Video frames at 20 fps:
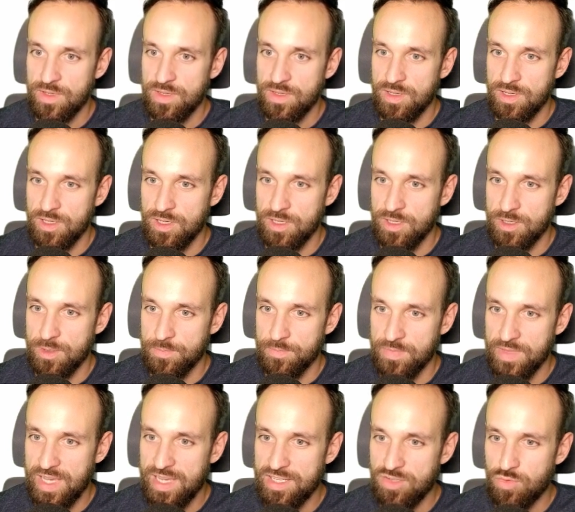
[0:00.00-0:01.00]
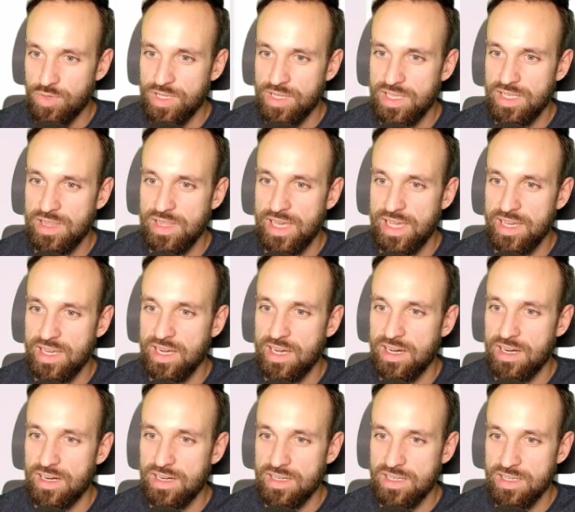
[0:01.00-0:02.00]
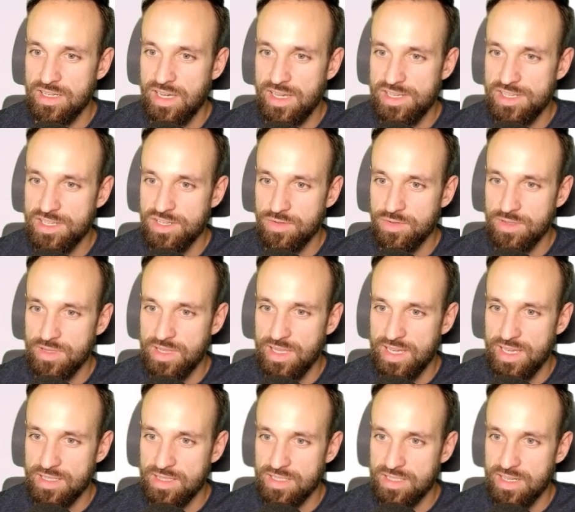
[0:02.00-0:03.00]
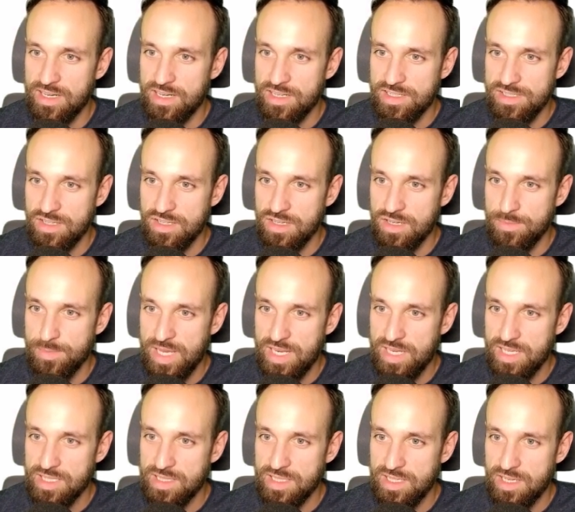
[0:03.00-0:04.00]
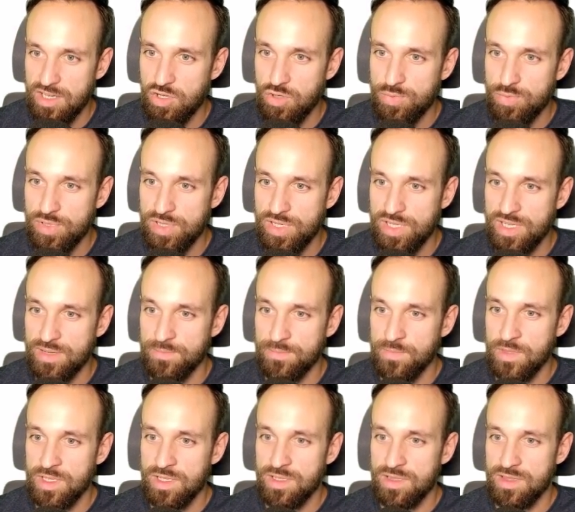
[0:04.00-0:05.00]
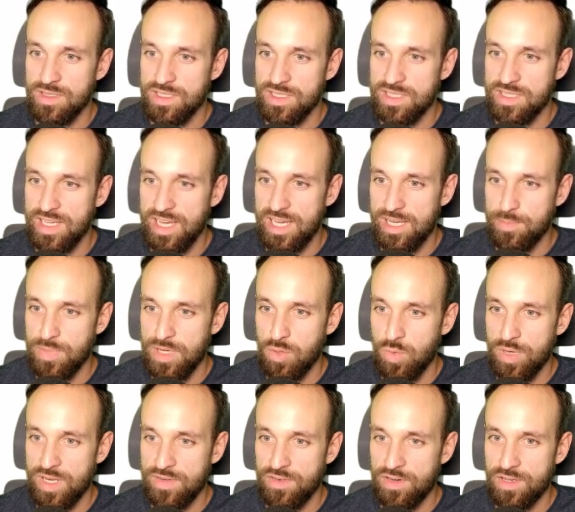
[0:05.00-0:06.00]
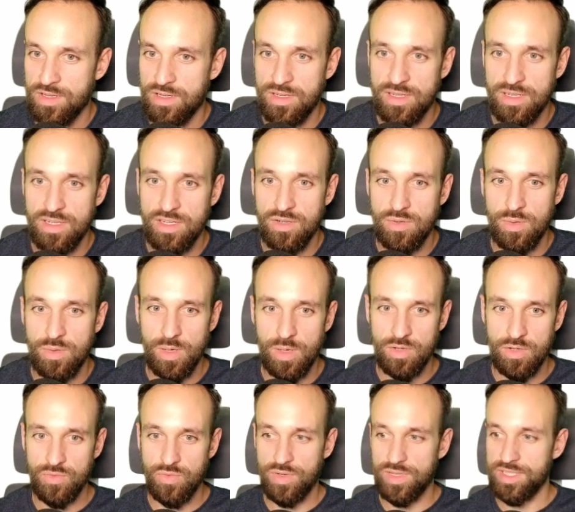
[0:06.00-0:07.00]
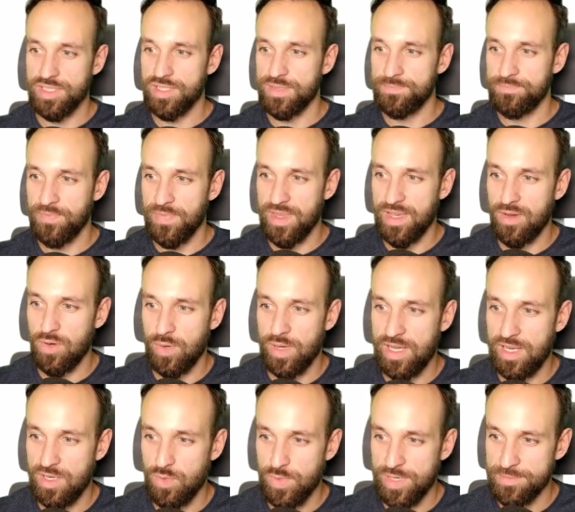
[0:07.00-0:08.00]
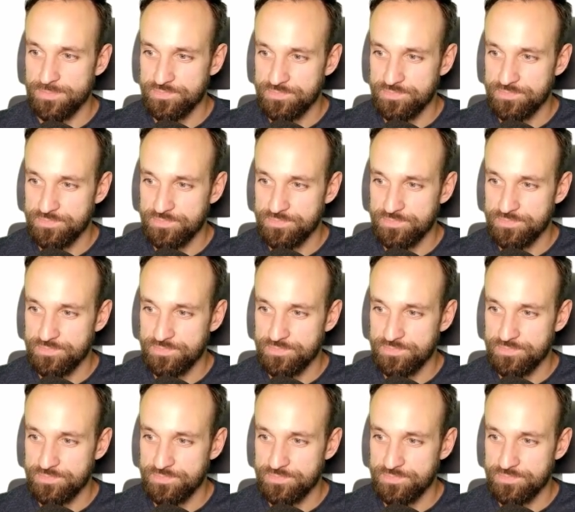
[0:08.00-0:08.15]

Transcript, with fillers: I really like arc. I don't like that arc is automatically opening the sidebar whenever I go over it. No, anyway.